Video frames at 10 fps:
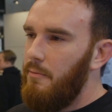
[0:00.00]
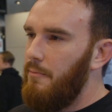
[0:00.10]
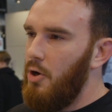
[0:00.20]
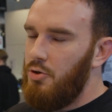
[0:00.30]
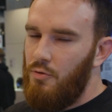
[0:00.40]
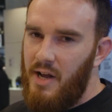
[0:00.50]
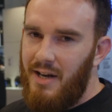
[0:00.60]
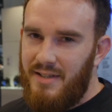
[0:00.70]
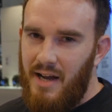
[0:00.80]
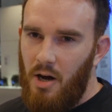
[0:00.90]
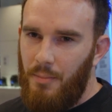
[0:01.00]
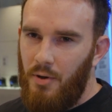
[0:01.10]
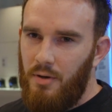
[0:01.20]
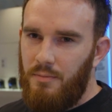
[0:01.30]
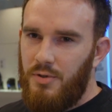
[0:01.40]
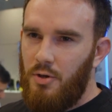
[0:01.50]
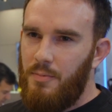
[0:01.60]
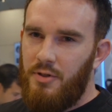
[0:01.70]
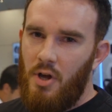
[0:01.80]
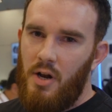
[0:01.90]
virtual reality output,
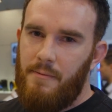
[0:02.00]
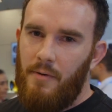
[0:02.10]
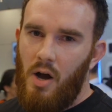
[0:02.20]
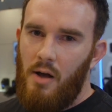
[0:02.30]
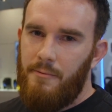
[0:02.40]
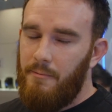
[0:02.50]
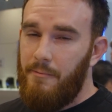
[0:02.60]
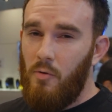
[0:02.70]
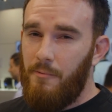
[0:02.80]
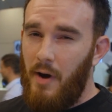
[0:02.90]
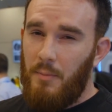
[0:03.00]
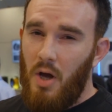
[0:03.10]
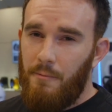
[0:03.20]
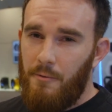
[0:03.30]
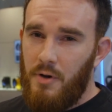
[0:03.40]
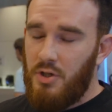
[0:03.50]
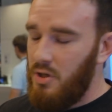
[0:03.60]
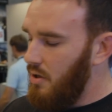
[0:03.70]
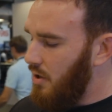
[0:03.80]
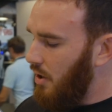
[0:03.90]
Super 35 and full frame coverage.
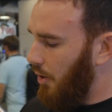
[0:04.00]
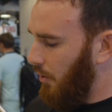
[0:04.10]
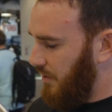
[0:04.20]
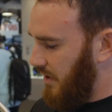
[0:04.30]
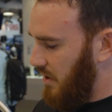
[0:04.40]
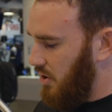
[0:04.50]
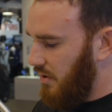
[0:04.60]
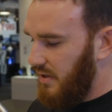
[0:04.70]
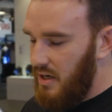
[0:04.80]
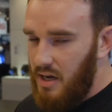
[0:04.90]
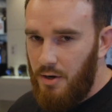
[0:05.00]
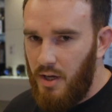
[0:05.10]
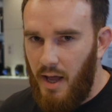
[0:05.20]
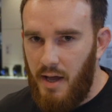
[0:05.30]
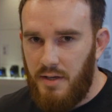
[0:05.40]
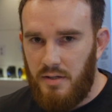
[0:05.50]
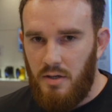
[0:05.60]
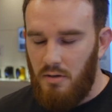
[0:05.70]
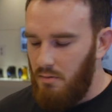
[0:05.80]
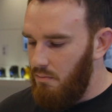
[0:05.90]
And obviously, as you can see here in the case,
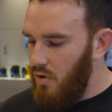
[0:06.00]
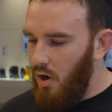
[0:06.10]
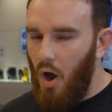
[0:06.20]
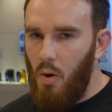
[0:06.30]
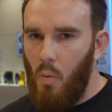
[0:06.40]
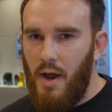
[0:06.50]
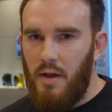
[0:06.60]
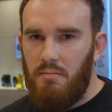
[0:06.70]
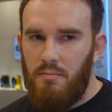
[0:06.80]
lightweight,